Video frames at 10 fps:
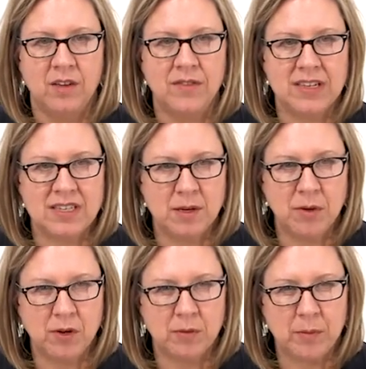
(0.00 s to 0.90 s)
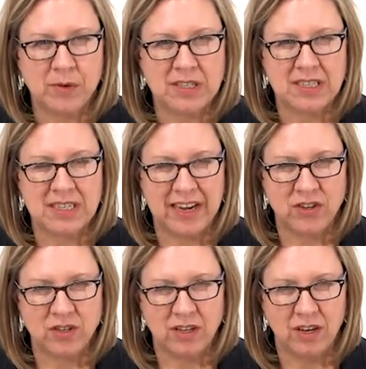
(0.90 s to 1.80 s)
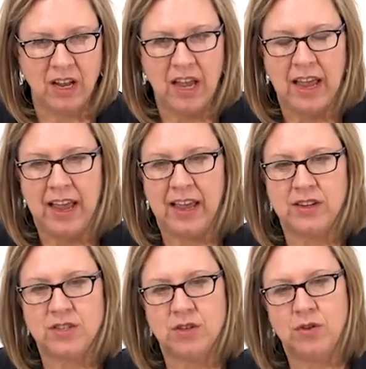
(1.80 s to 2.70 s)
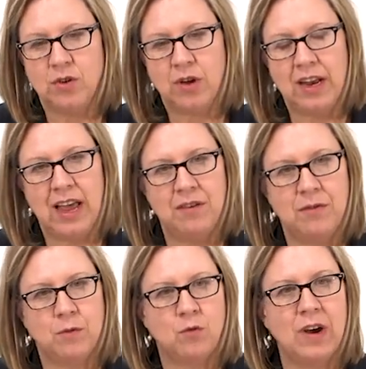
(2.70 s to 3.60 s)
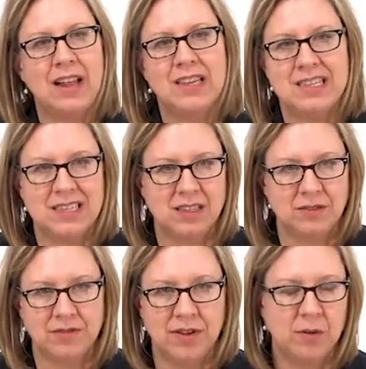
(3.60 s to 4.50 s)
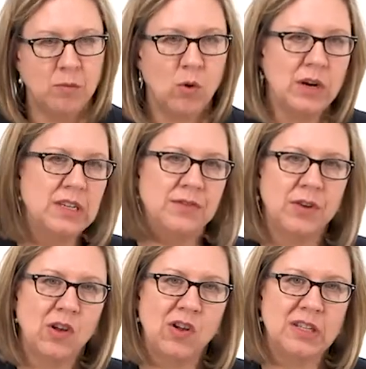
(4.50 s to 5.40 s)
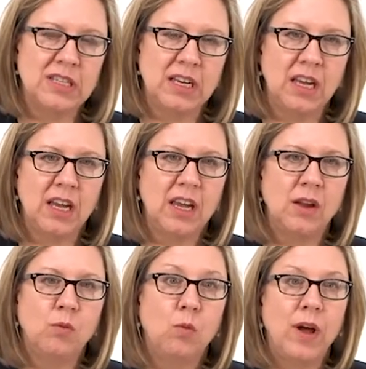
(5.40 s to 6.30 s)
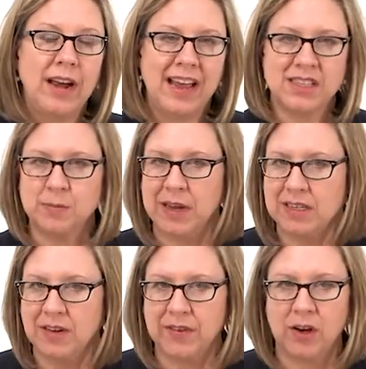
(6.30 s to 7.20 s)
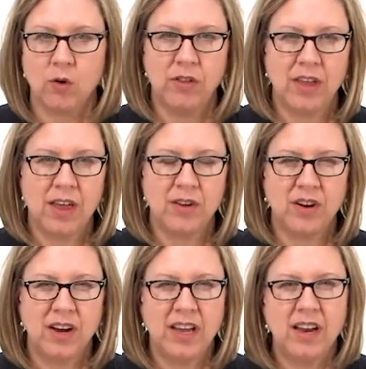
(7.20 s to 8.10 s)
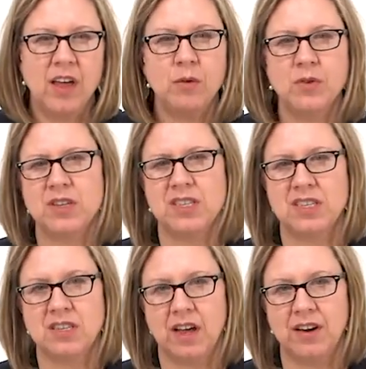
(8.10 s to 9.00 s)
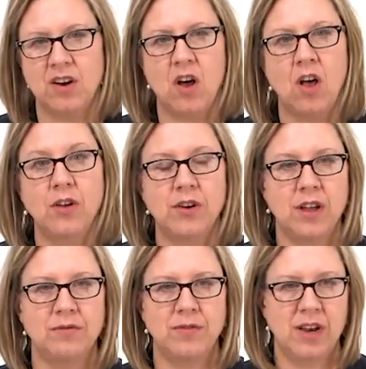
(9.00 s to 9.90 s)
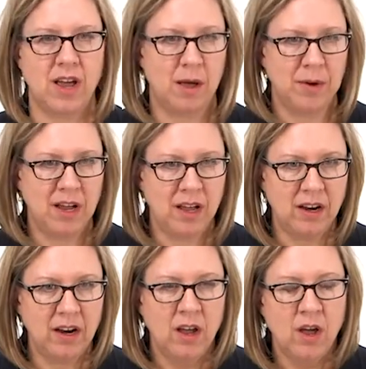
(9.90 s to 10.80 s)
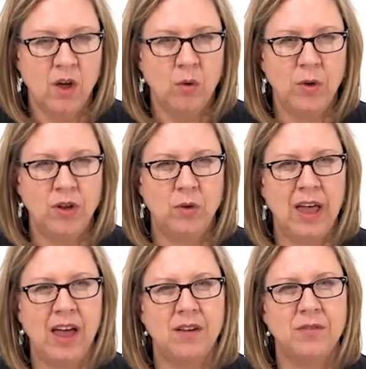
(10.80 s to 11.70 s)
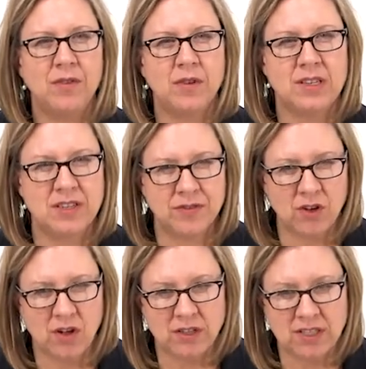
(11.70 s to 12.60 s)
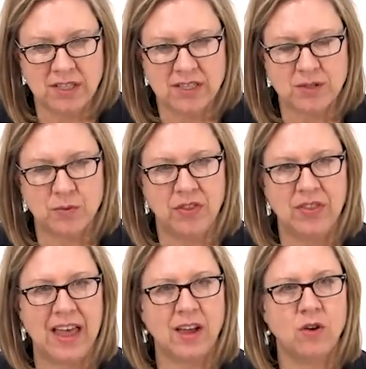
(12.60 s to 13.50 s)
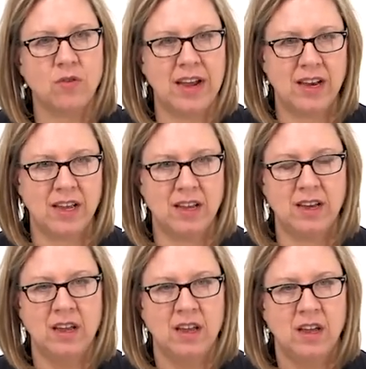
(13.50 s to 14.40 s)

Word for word: vestibular representation. And so you can have relative more difficulty in one aspect of it or the other. In other words, it's not an all or none phenomenon when you have difficulties with that graded